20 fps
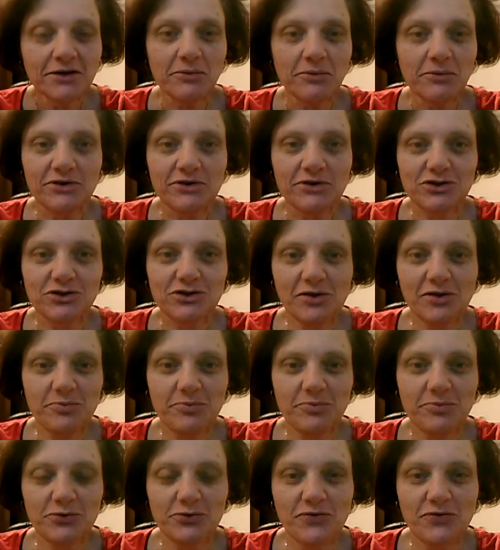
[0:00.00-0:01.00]
which just
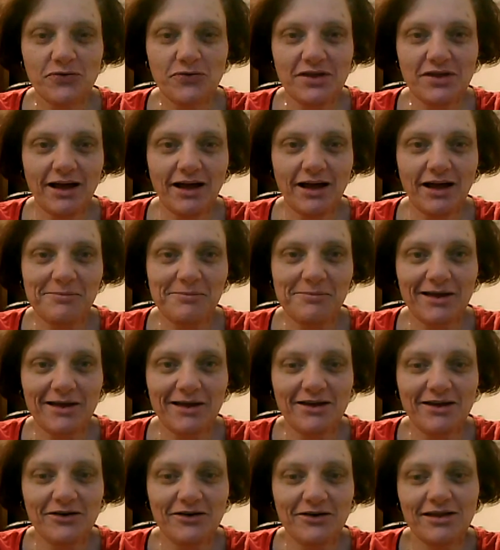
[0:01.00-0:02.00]
proves my
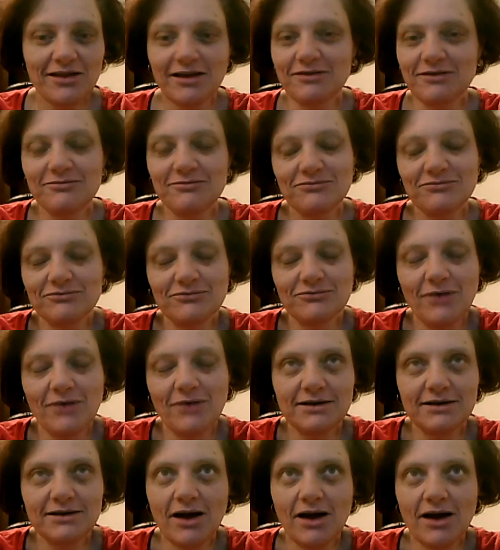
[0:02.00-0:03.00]
theory that
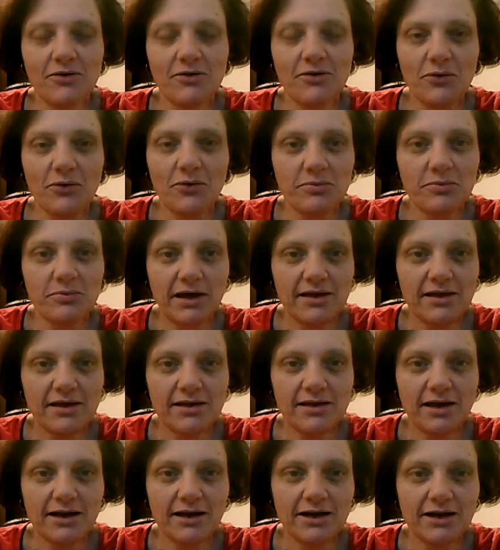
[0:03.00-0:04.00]
writing down goals makes
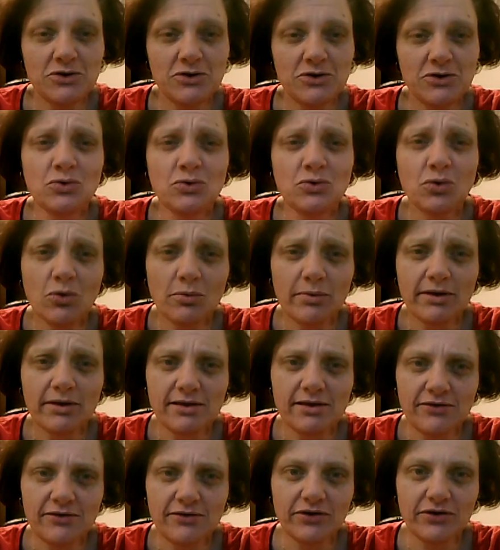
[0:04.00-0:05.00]
an
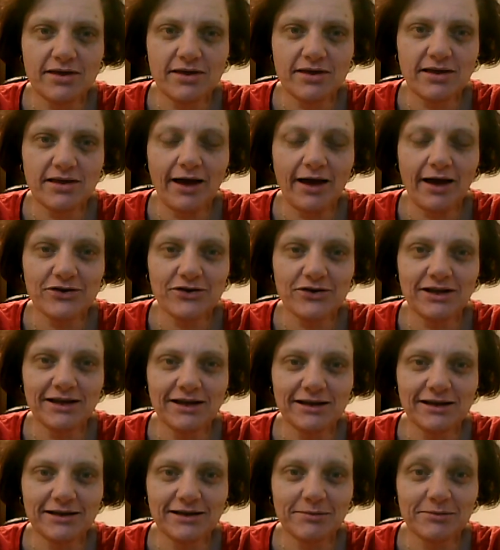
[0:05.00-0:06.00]
enormous difference to actually
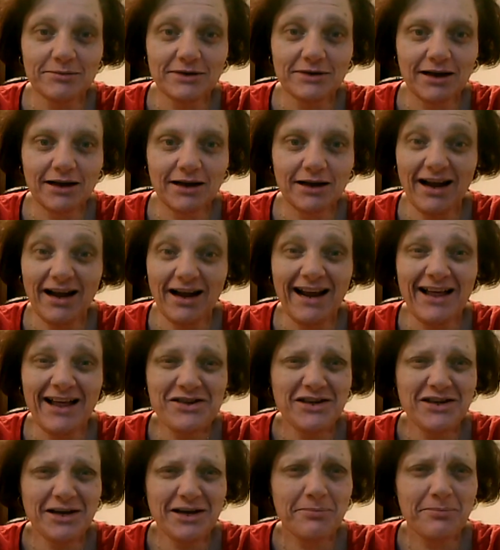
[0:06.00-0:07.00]
getting them done. And I'd
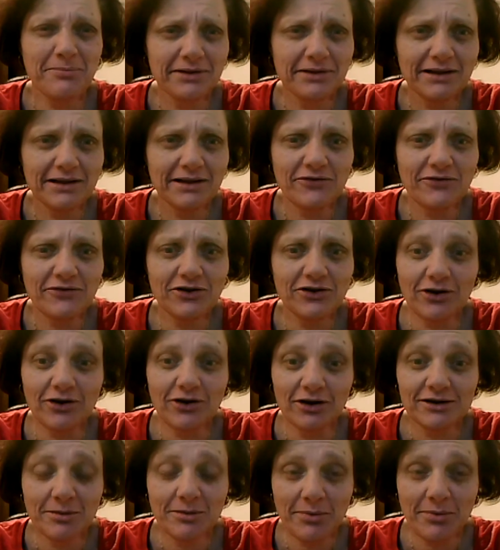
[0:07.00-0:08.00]
actually completely
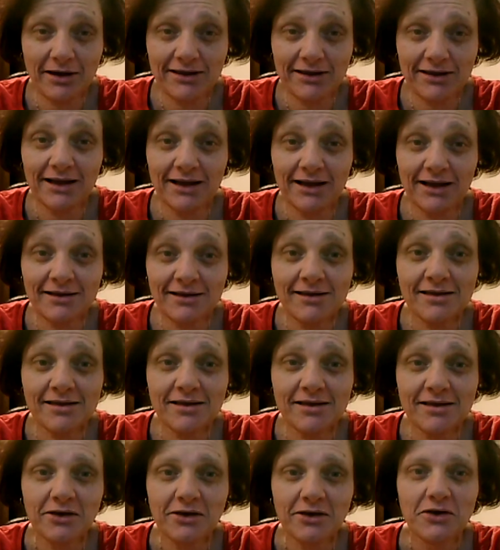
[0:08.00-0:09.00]
forgotten about that
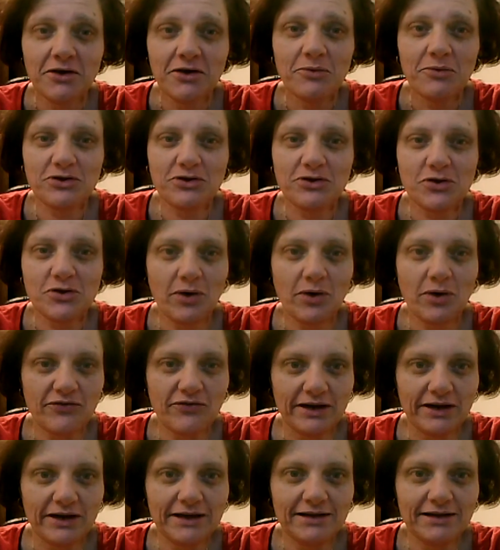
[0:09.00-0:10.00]
list, which is quite
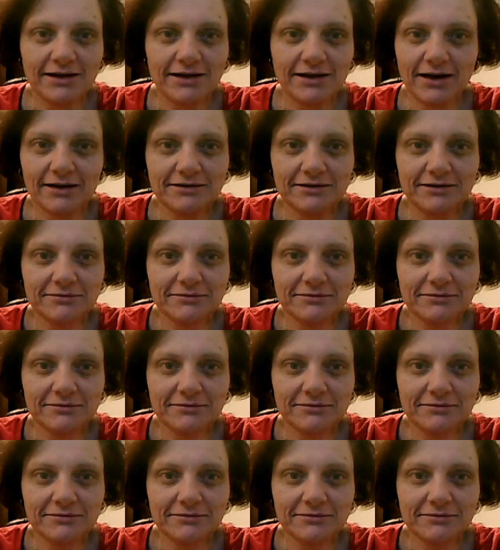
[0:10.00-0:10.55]
funny that I'd